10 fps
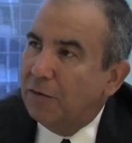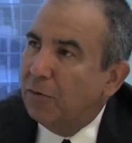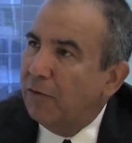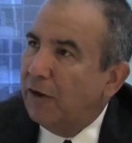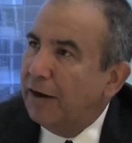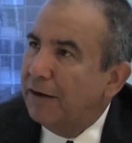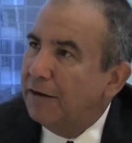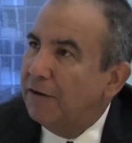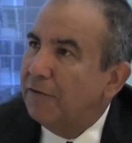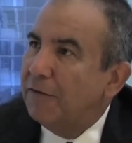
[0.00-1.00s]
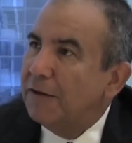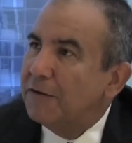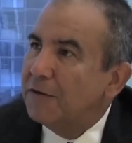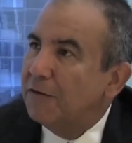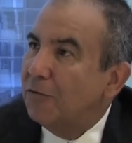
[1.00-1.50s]
to provide a
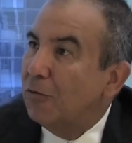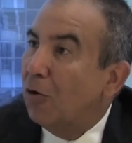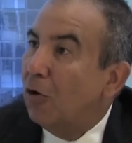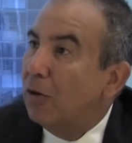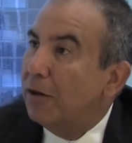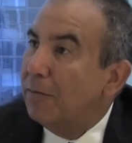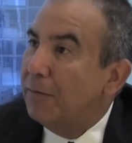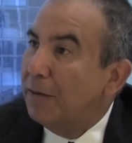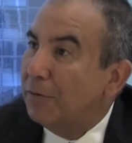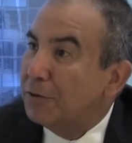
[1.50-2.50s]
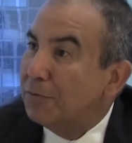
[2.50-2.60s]
defensive role in people's